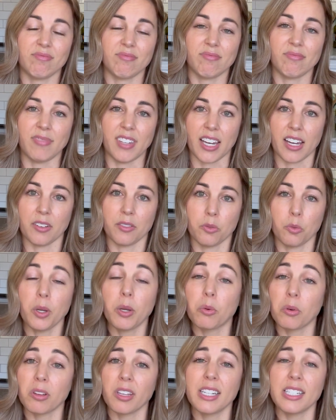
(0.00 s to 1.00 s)
yeah,
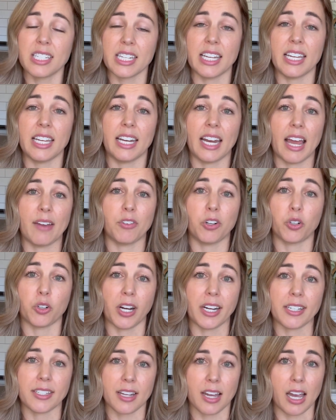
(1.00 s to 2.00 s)
we really did have a
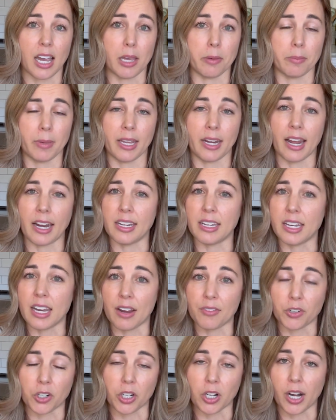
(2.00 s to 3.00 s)
great time, and I
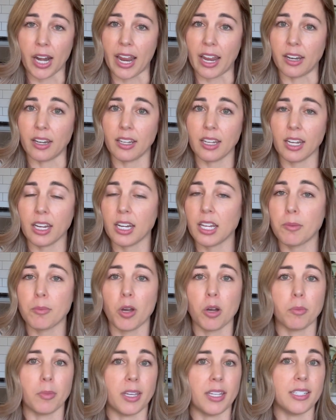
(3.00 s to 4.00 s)
never at any
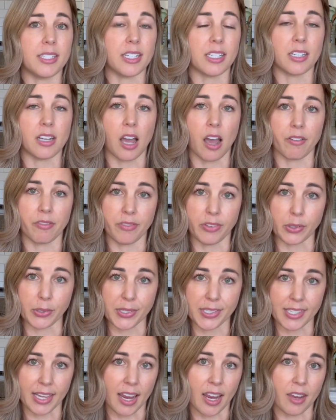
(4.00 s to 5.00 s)
moment did not feel
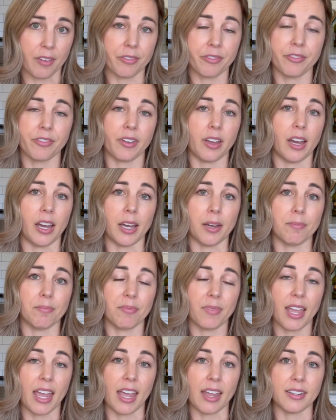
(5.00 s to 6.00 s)
safe
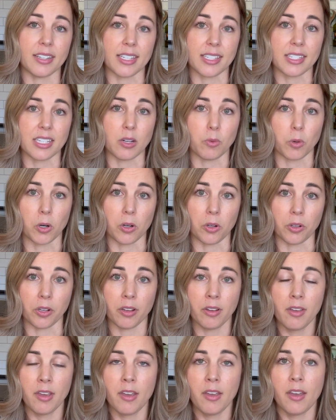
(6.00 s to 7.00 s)
at Disney World.
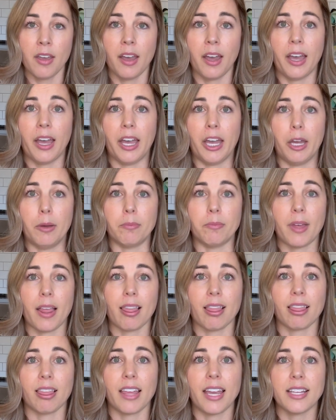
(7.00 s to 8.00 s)

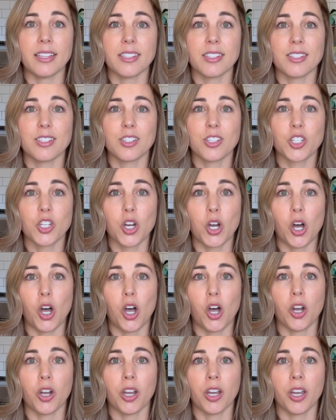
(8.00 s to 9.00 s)
Let's
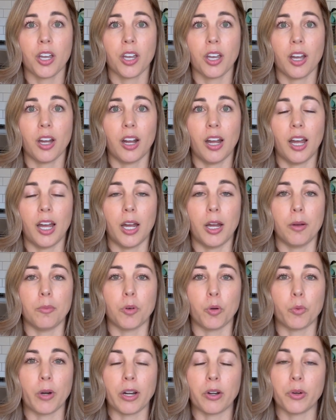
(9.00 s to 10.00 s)
talk
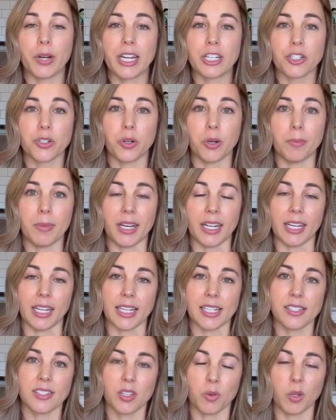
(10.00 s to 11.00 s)
recreational
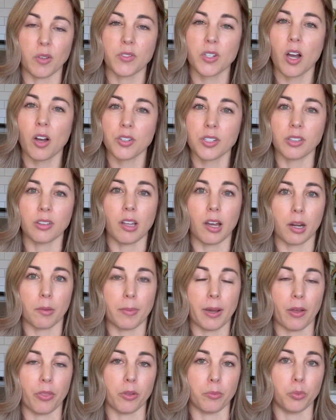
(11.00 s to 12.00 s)
amenities. So we've talked a lot
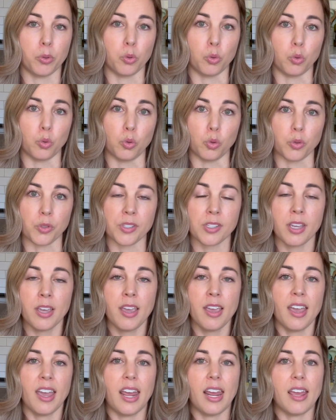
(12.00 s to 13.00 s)
about the pools
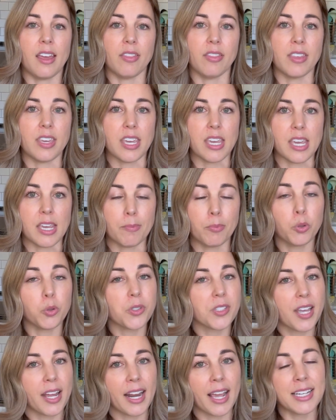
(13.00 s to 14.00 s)
and the
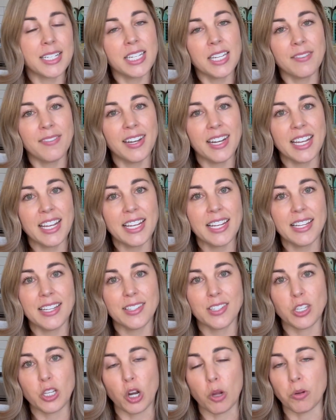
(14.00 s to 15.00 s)
poolside
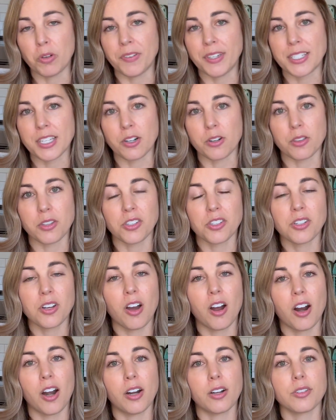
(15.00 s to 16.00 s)
activities, these under the
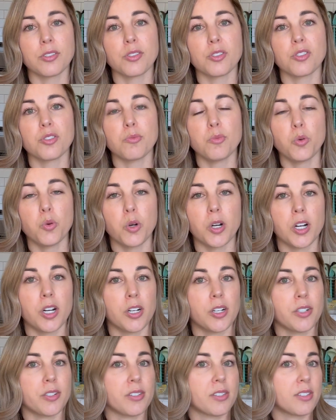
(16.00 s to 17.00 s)
stars,
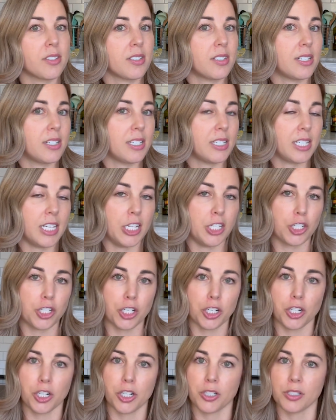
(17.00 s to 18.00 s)
s'mores,
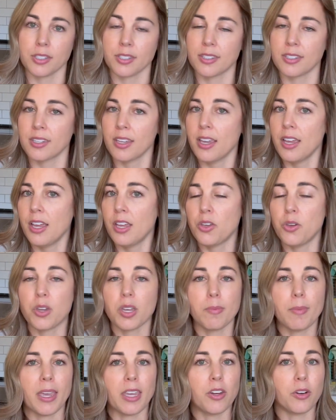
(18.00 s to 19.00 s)
t-shirts, you
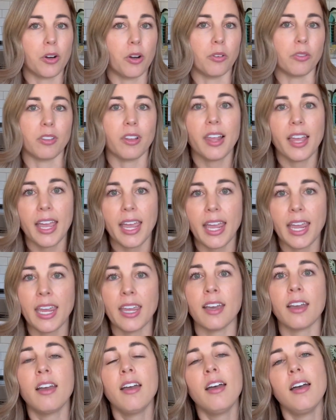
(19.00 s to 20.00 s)
can make your own
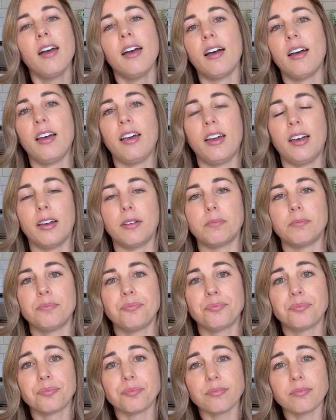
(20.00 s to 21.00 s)
lei.
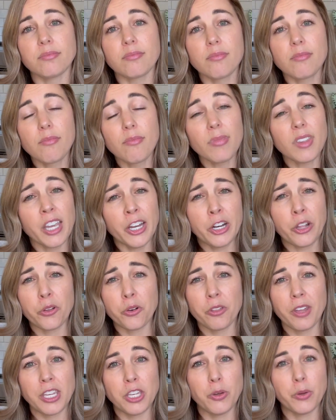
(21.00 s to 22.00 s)
Another
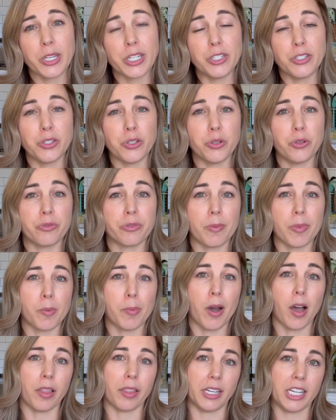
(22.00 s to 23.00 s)
thing you can do from the
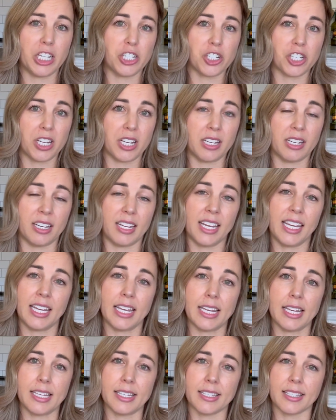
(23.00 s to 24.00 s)
Polynesian
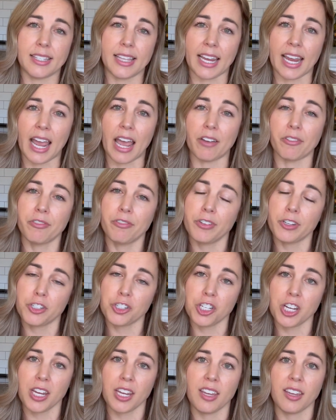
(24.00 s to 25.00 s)
is they have
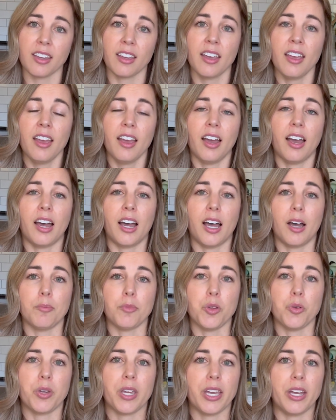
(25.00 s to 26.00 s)
fishing.
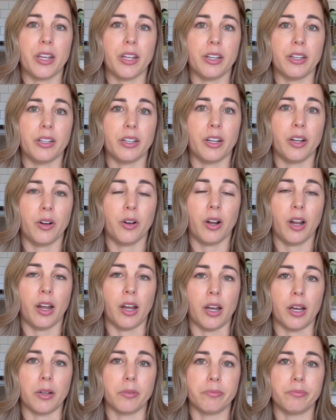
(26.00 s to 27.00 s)
You can
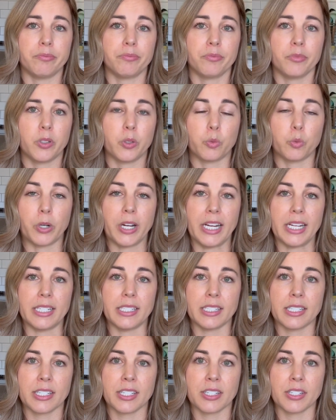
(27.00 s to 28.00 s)

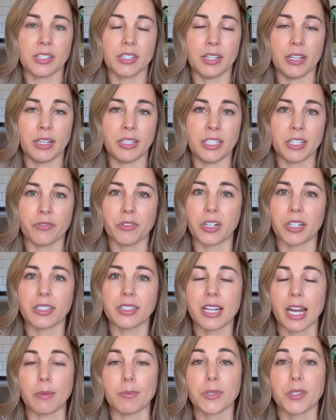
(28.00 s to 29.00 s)
rent different
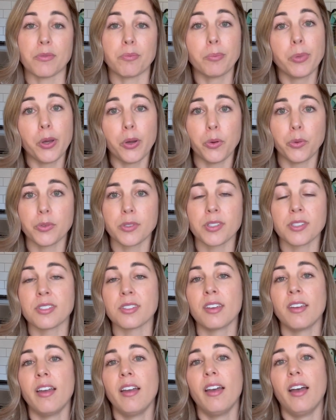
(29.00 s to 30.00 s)
types of
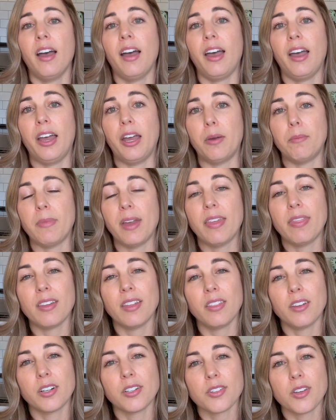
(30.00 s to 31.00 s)
boats. And
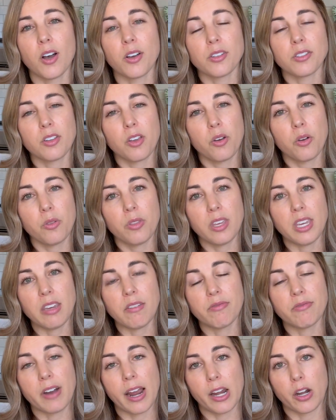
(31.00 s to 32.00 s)
then there's also the
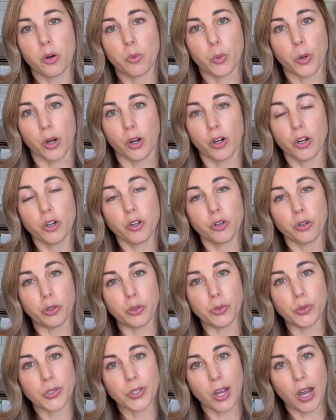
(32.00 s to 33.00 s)
firework
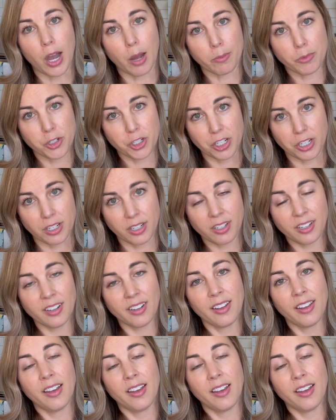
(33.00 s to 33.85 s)
cruise option.